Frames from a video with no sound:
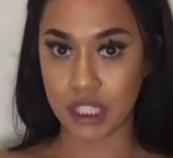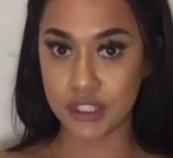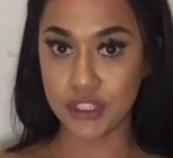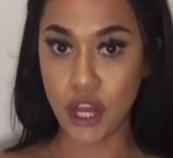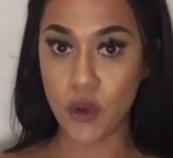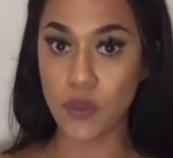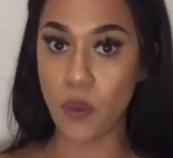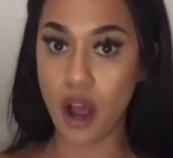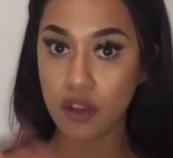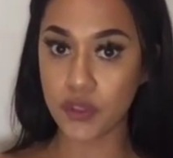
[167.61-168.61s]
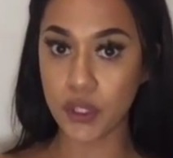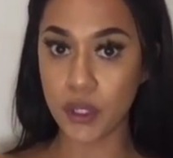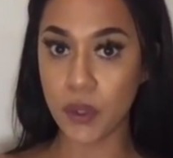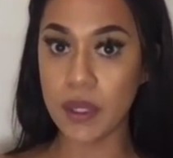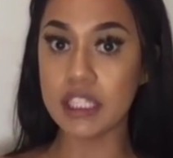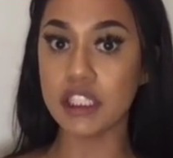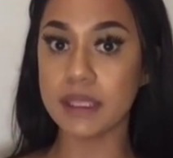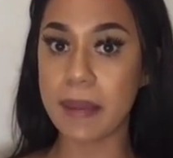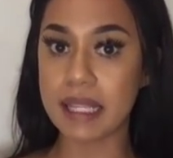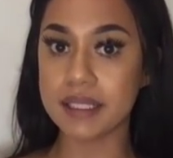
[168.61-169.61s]
So the walkthrough is
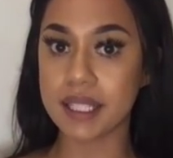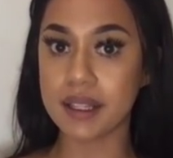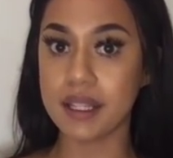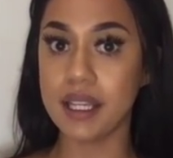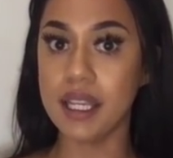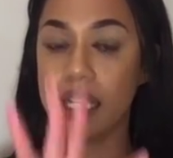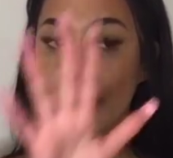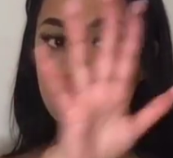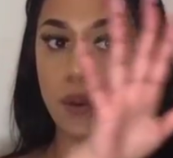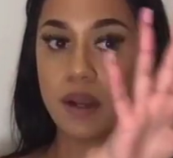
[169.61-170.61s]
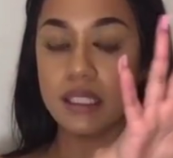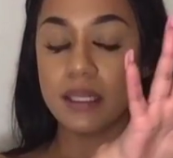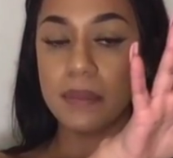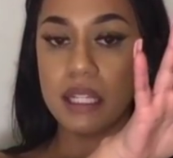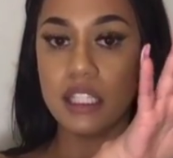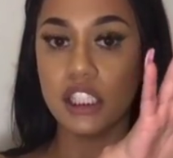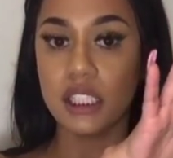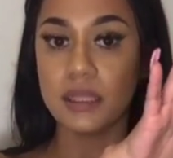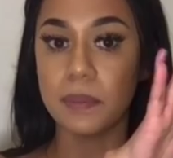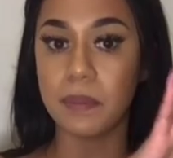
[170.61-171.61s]
just basically is going to be
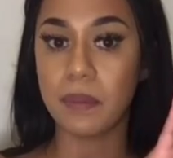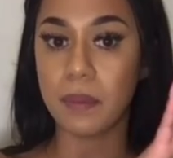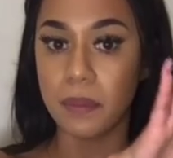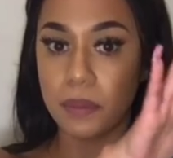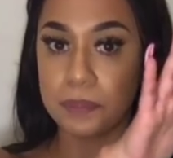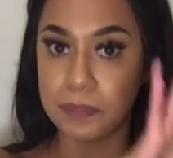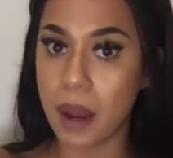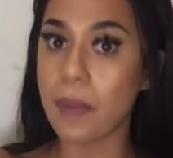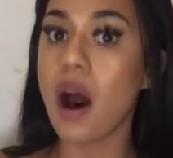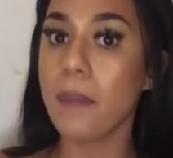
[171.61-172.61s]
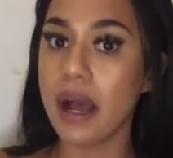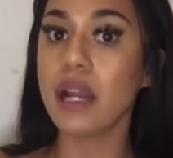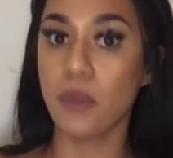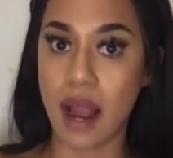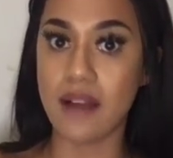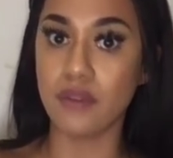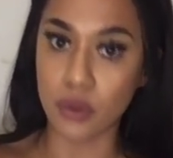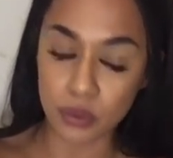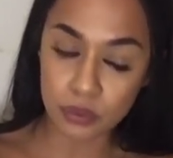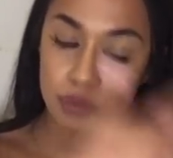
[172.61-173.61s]
just upon my
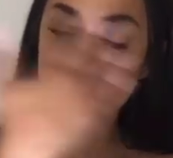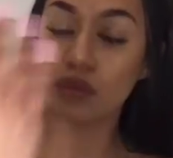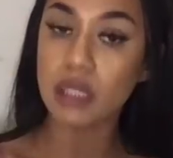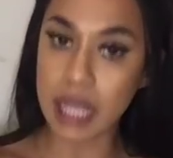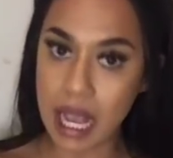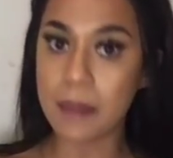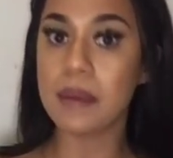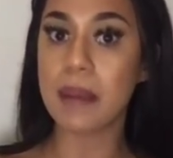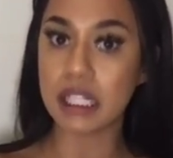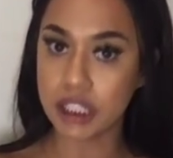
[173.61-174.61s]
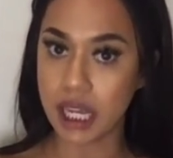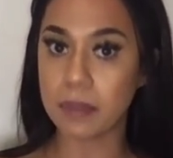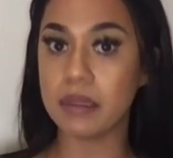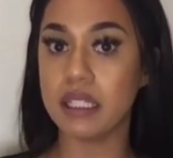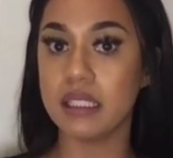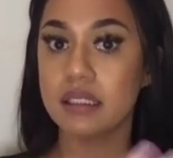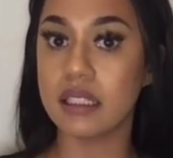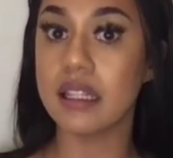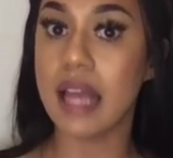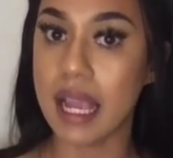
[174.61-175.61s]
arrival, hand me my check, please.
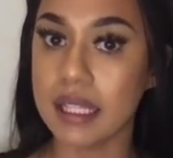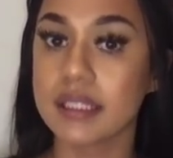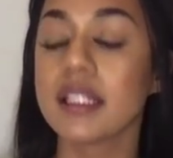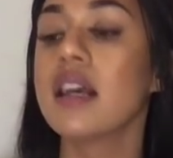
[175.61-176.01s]
Thanks.